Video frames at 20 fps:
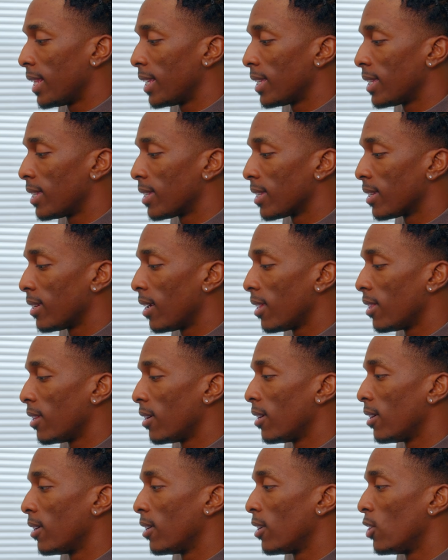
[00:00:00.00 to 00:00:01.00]
this is
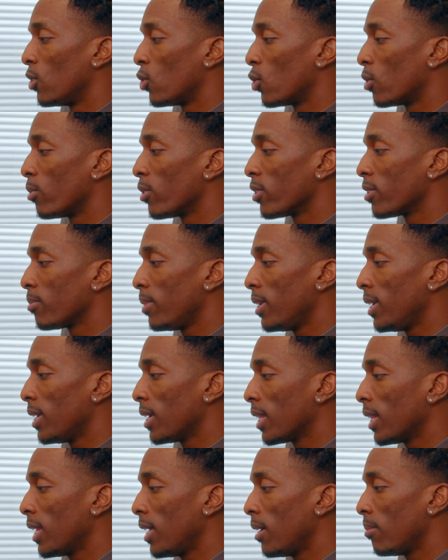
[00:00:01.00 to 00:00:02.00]
another normal speed
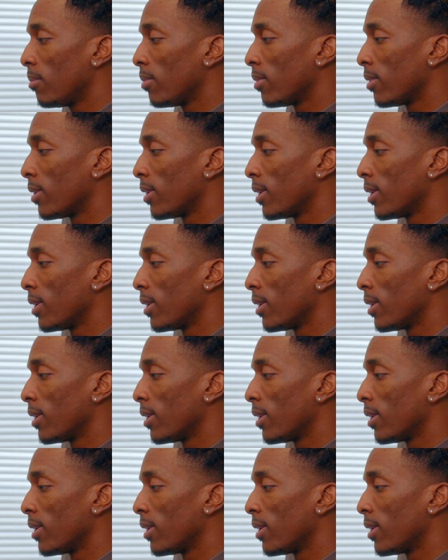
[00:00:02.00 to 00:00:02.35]
clip